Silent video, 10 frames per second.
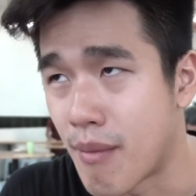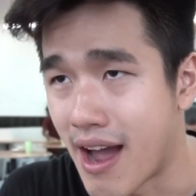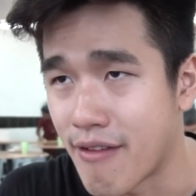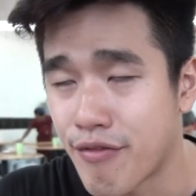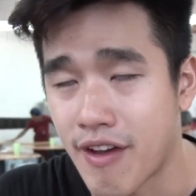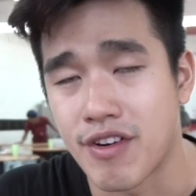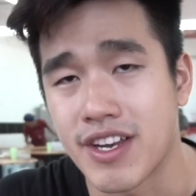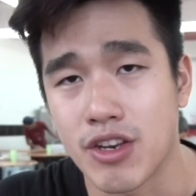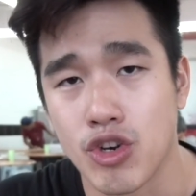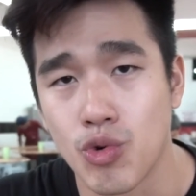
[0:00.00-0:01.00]
my favorite
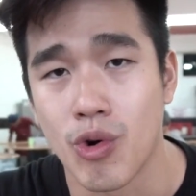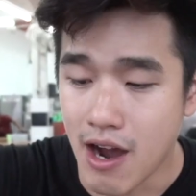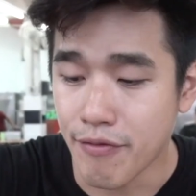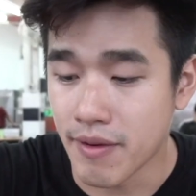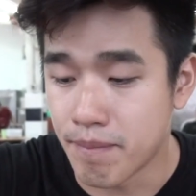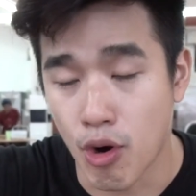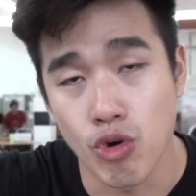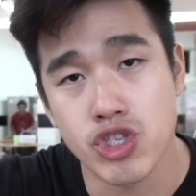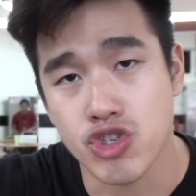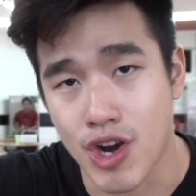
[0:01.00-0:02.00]
thing to do after
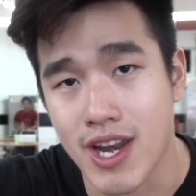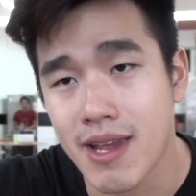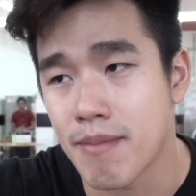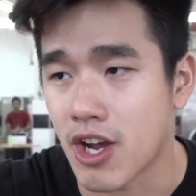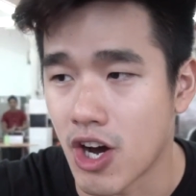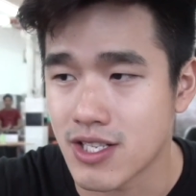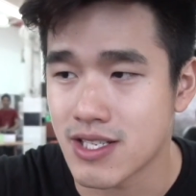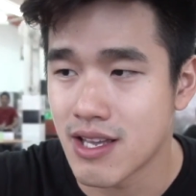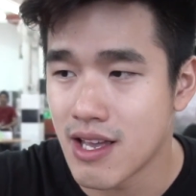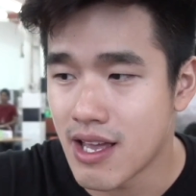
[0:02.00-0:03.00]
post-training,
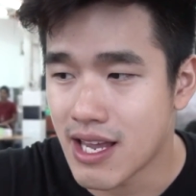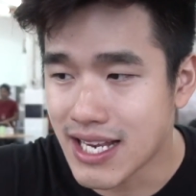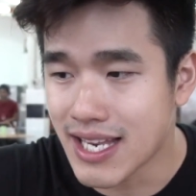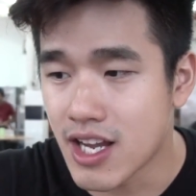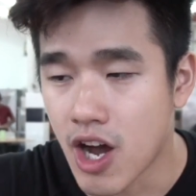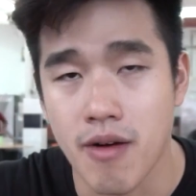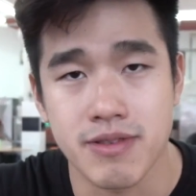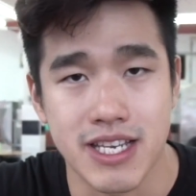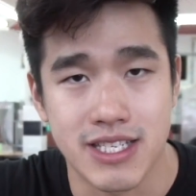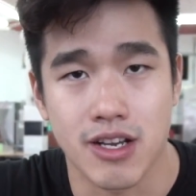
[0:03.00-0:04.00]
because eating
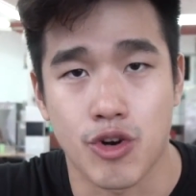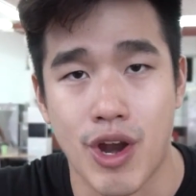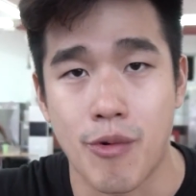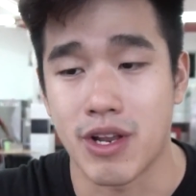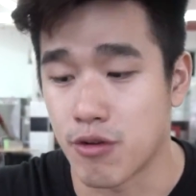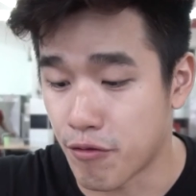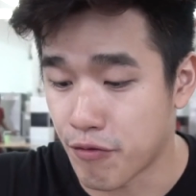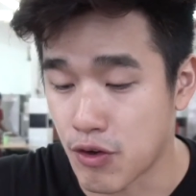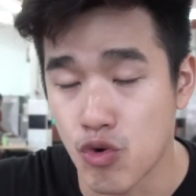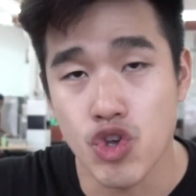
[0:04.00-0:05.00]
carbs is a great way to
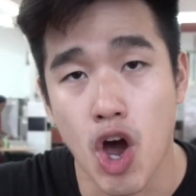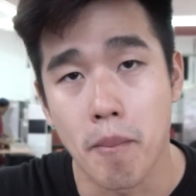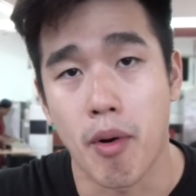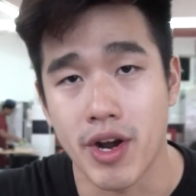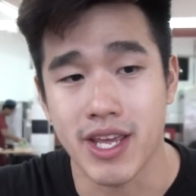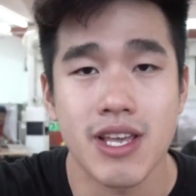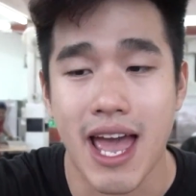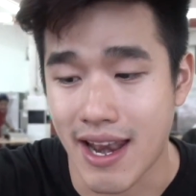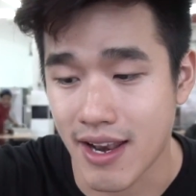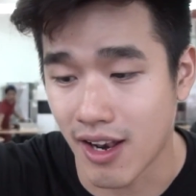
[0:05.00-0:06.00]
fuel your body
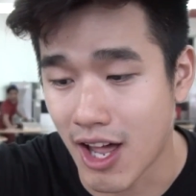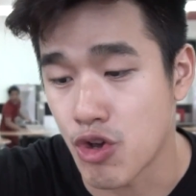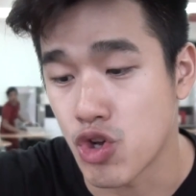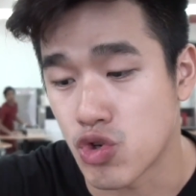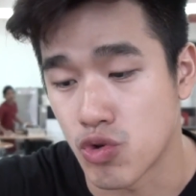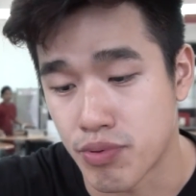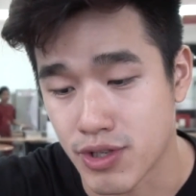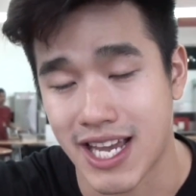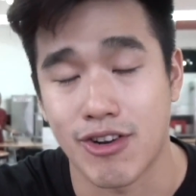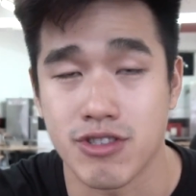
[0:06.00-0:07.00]
and allow you to
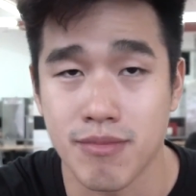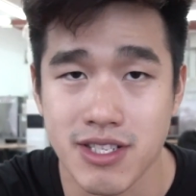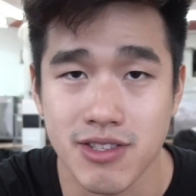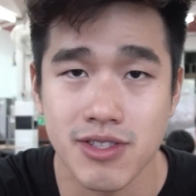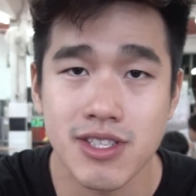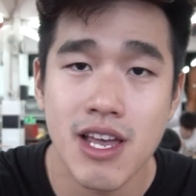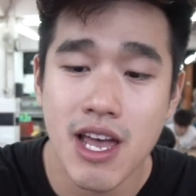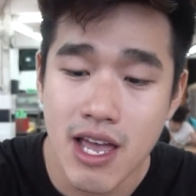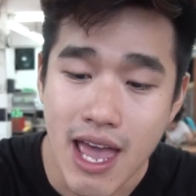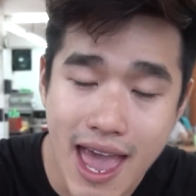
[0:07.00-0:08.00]
protect those muscles
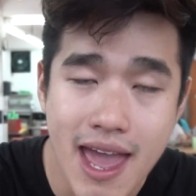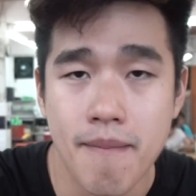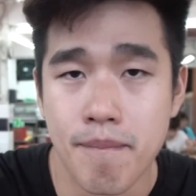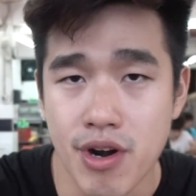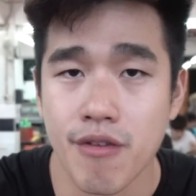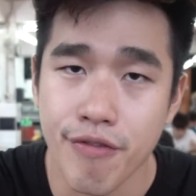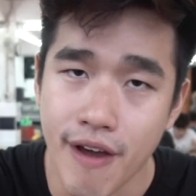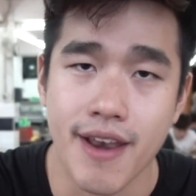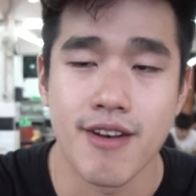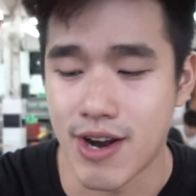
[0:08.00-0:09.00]
and burn
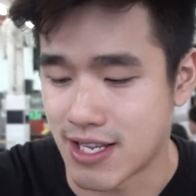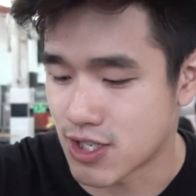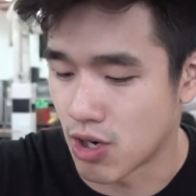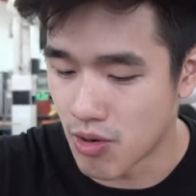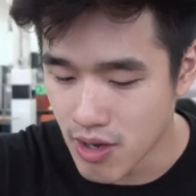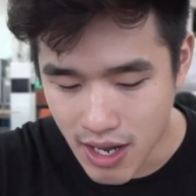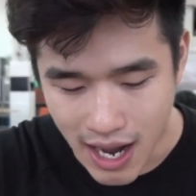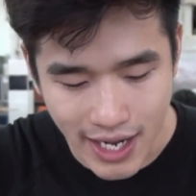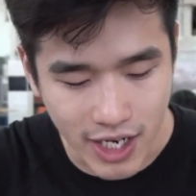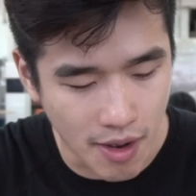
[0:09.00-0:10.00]
fat, right? So
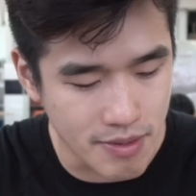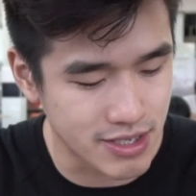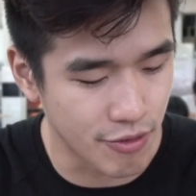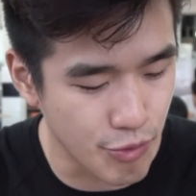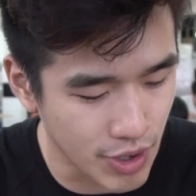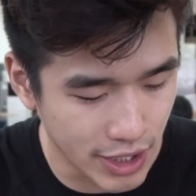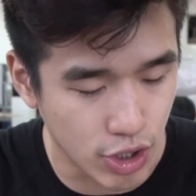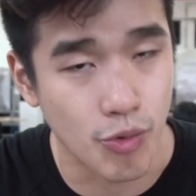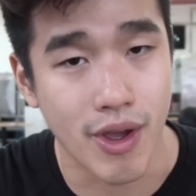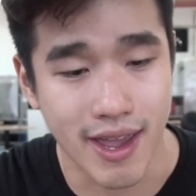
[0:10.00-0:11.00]
high carb is a really
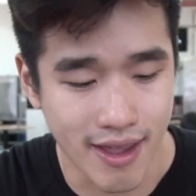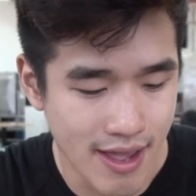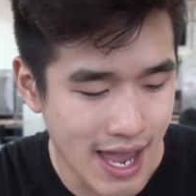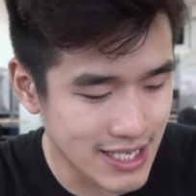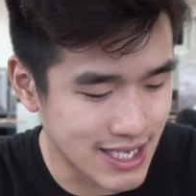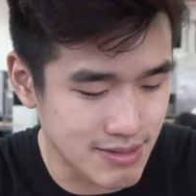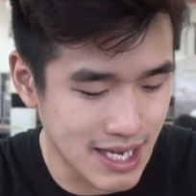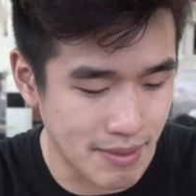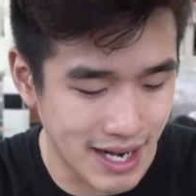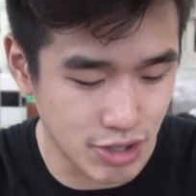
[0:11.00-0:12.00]
good way. At the same
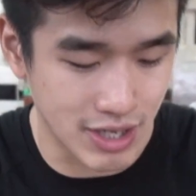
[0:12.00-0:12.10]
time, I like